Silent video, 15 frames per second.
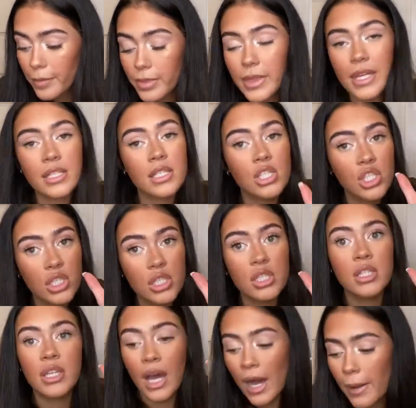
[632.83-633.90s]
That's just
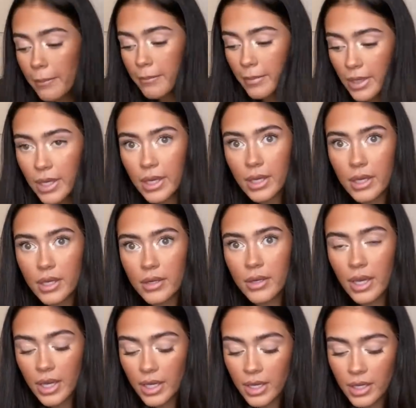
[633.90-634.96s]
not me.
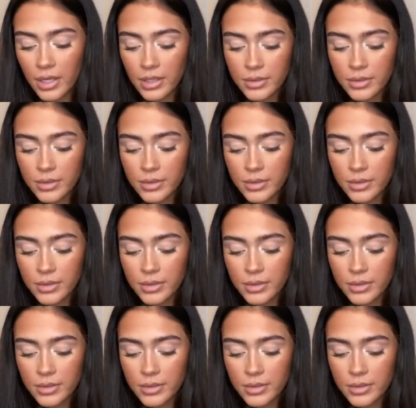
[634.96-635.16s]
Okay.